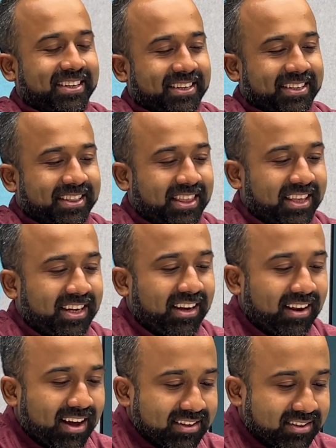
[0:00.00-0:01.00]
The
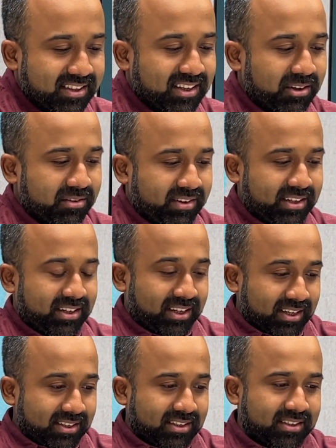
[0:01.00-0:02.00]
last thing out of
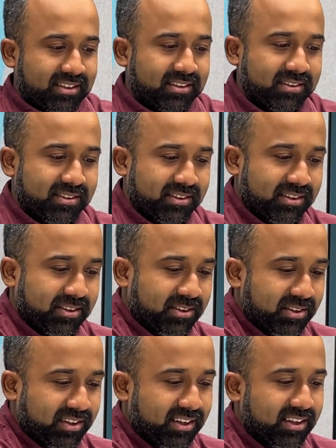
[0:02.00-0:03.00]
ATS
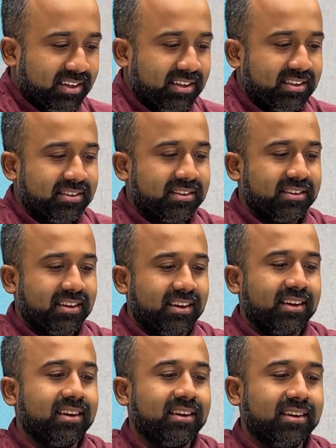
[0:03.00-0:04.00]
is,
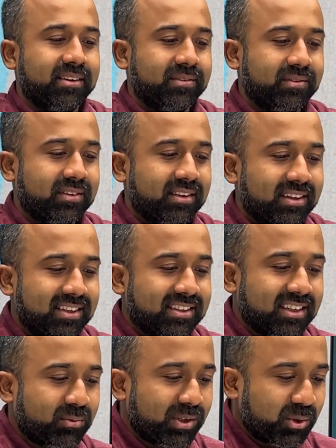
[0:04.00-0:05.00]
he
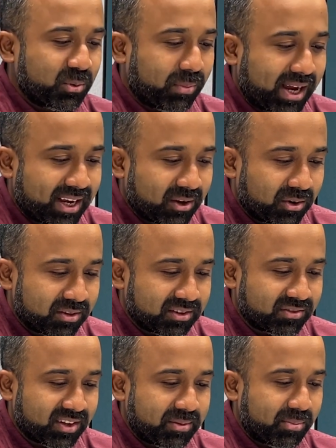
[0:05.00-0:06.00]
says, we do bang on this
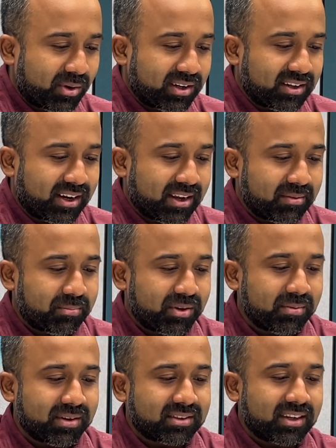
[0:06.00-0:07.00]
very point in pretty
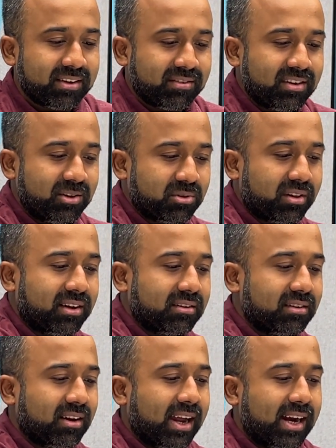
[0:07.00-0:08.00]
much every newsletter
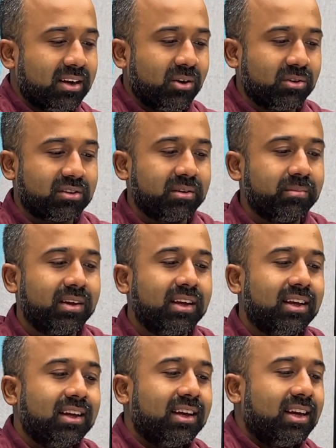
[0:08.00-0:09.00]
ad nauseum.
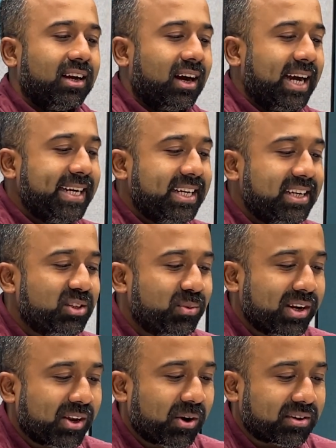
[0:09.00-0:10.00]
IDs
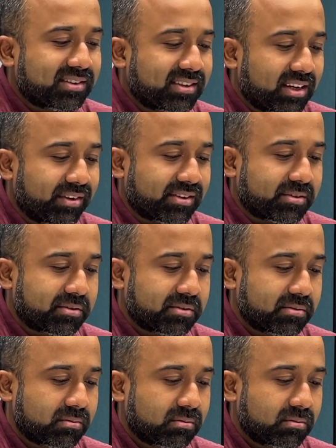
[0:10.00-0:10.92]
will not save us.